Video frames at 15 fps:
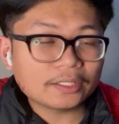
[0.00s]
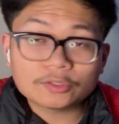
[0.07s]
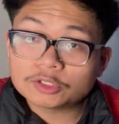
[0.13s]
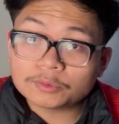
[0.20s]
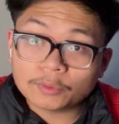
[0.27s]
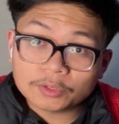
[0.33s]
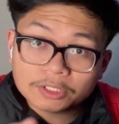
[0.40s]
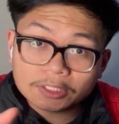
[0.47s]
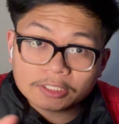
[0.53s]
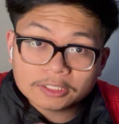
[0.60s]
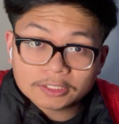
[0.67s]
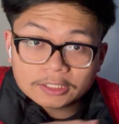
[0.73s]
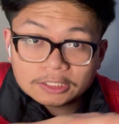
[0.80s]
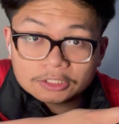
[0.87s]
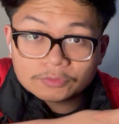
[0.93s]
because we only
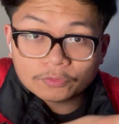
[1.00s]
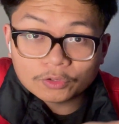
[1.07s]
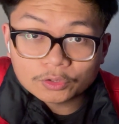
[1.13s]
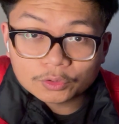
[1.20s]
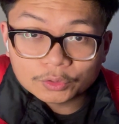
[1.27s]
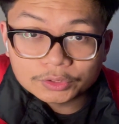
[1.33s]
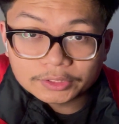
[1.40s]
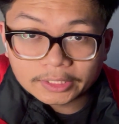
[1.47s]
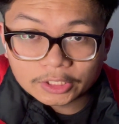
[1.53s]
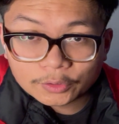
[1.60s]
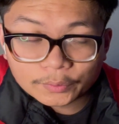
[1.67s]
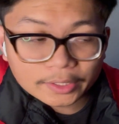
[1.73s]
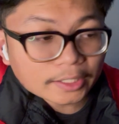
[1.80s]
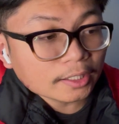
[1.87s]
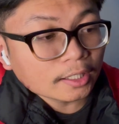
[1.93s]
need these 4 chords
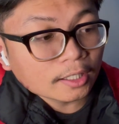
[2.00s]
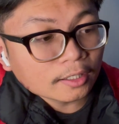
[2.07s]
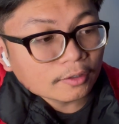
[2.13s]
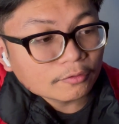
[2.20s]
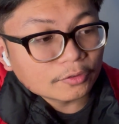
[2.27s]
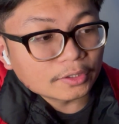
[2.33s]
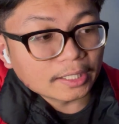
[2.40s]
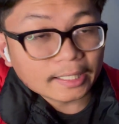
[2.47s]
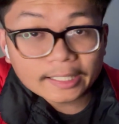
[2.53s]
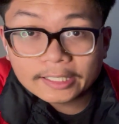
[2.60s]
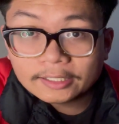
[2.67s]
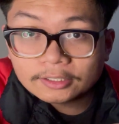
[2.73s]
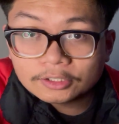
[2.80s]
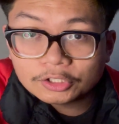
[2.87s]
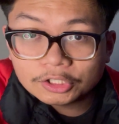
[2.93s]
anyway for the
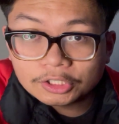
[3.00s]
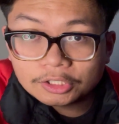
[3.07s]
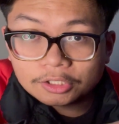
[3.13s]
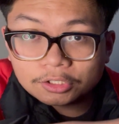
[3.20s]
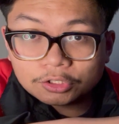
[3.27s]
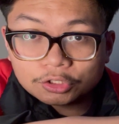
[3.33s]
A, D,